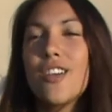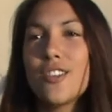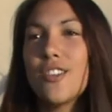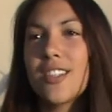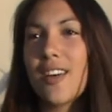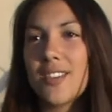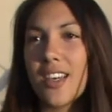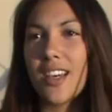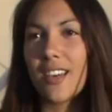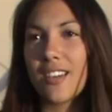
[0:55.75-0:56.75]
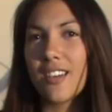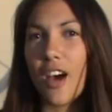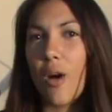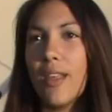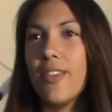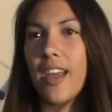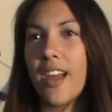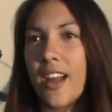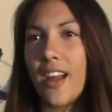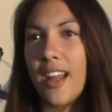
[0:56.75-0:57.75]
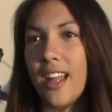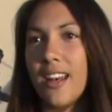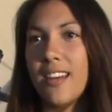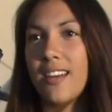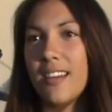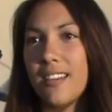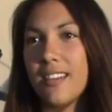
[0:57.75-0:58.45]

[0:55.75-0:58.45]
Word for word: So you just have to go in there and